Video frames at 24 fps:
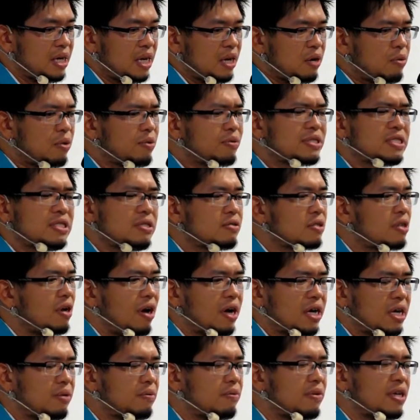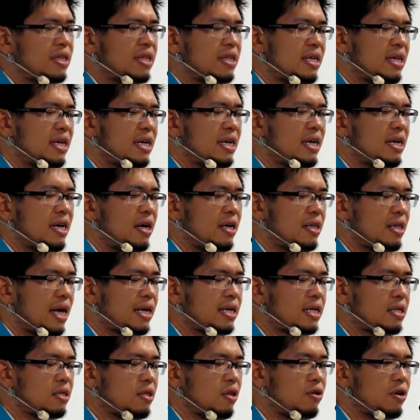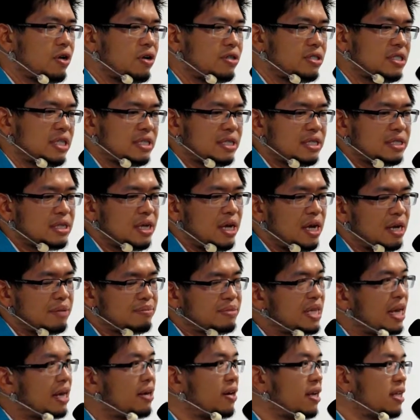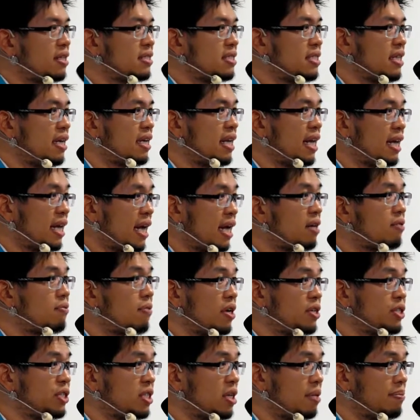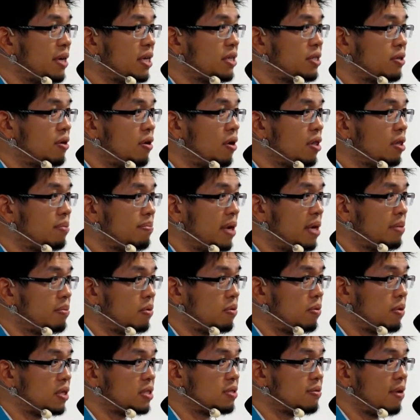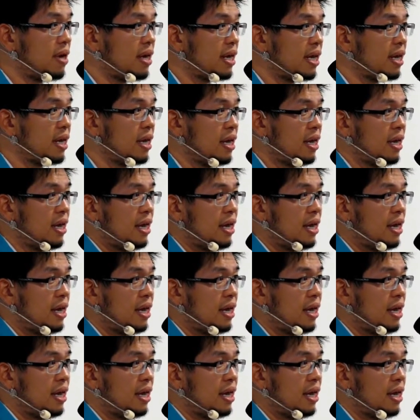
we were still talking with uh, a lot of lawyers at the time, Saturday and Sunday, kind of rushing to make sure all the paperwork was ready.